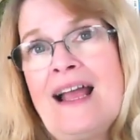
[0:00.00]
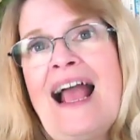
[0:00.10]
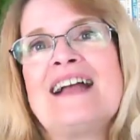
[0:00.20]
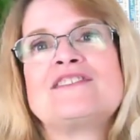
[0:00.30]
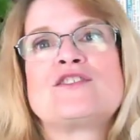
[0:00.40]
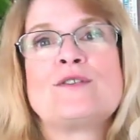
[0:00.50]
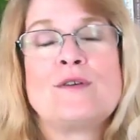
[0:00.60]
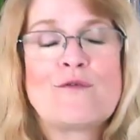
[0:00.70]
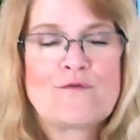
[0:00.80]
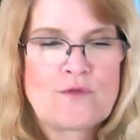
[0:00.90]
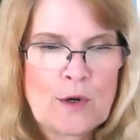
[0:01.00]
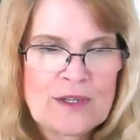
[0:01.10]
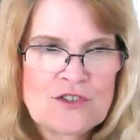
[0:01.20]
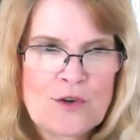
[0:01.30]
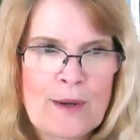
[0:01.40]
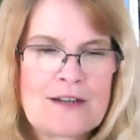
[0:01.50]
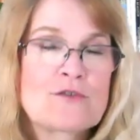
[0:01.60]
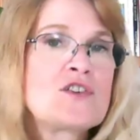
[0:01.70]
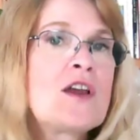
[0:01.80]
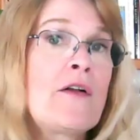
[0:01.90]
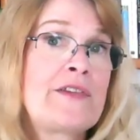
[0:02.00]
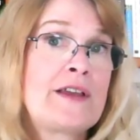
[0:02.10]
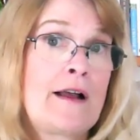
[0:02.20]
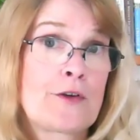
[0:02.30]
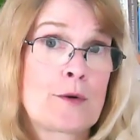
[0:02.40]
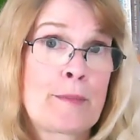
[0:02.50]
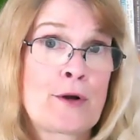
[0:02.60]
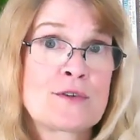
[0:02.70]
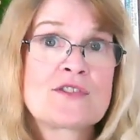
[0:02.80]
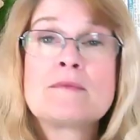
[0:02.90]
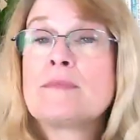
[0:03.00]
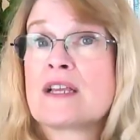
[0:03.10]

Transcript: and to focus your energy on the other person.